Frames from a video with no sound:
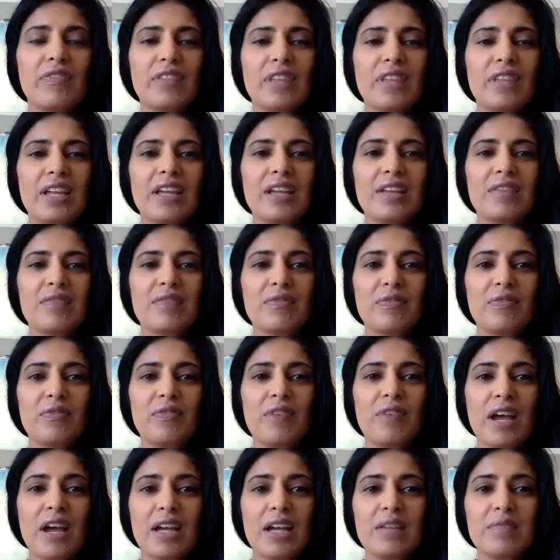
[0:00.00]
they can
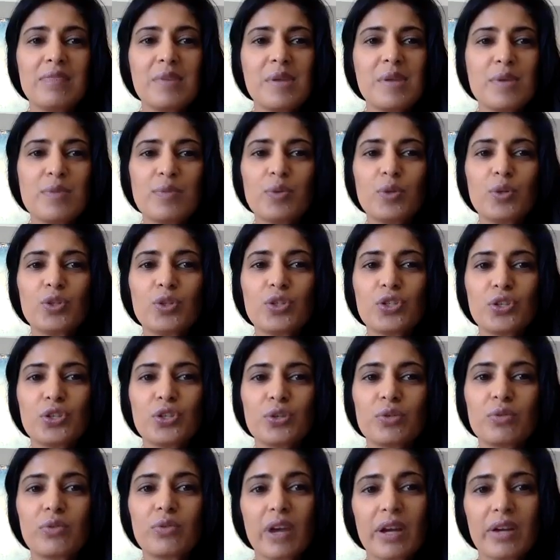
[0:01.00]
find people to
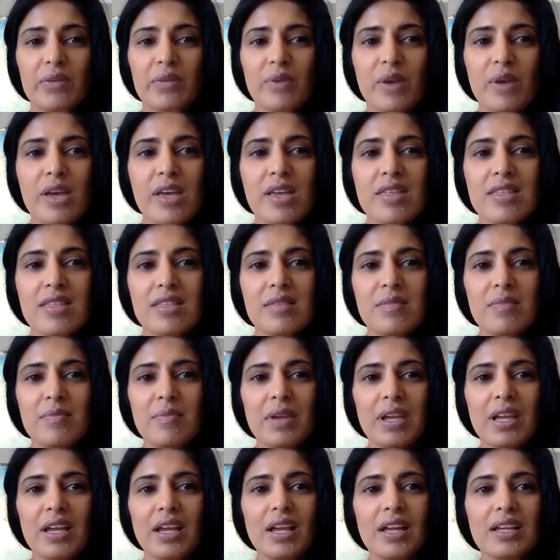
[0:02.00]
run with,
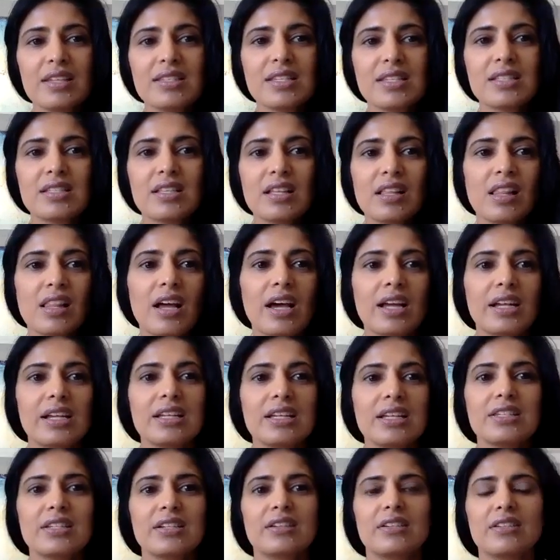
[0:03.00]
because it's a lot
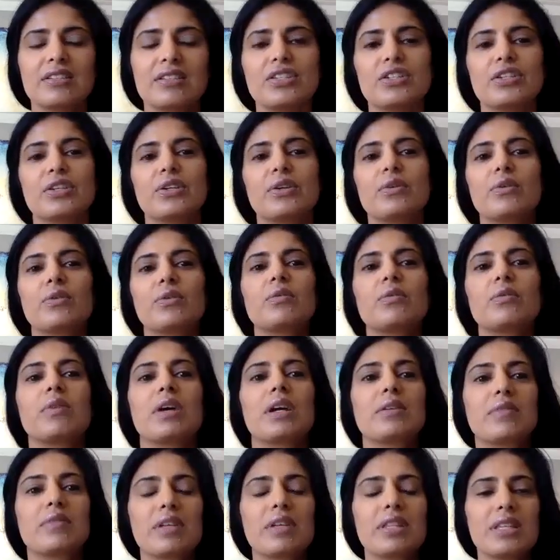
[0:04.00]
easier to
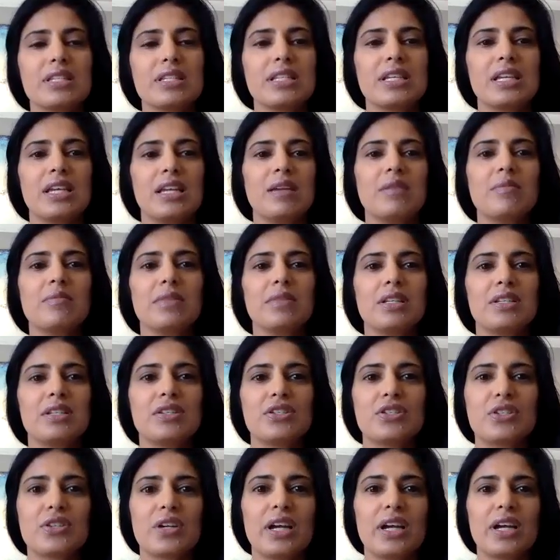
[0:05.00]
run with a team than to
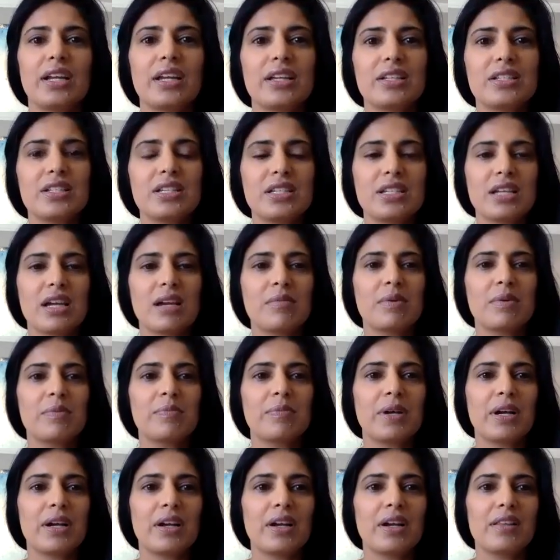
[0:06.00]
try to get to diamond
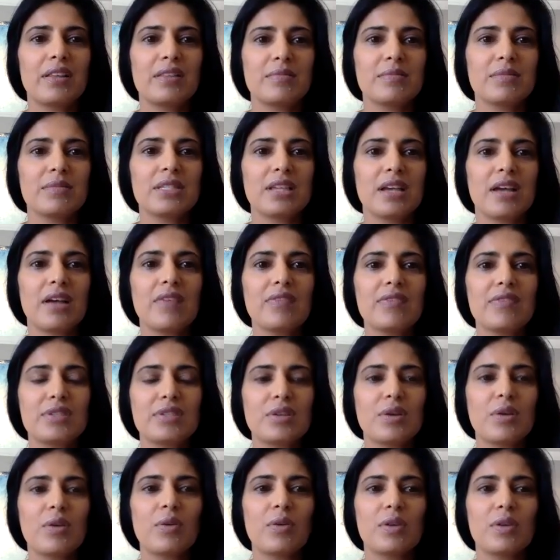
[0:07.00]
by themselves.
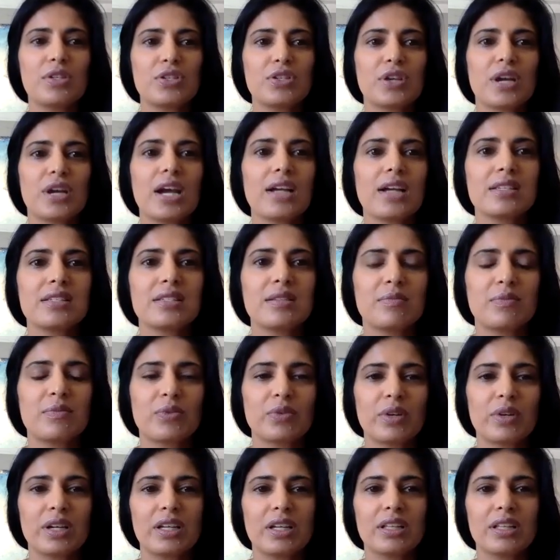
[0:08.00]
So attract some
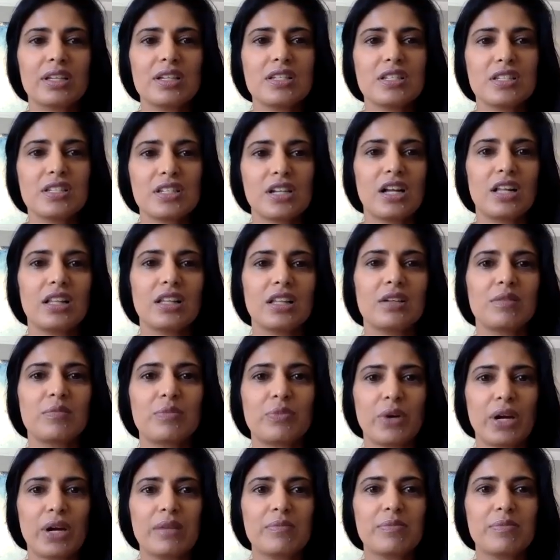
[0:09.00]
really solid
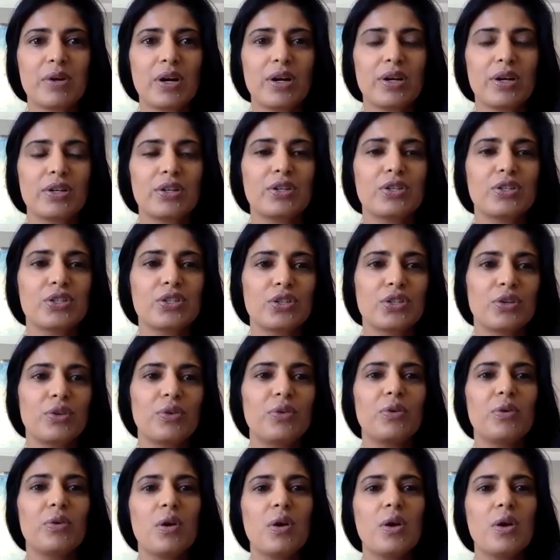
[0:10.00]
brand partners who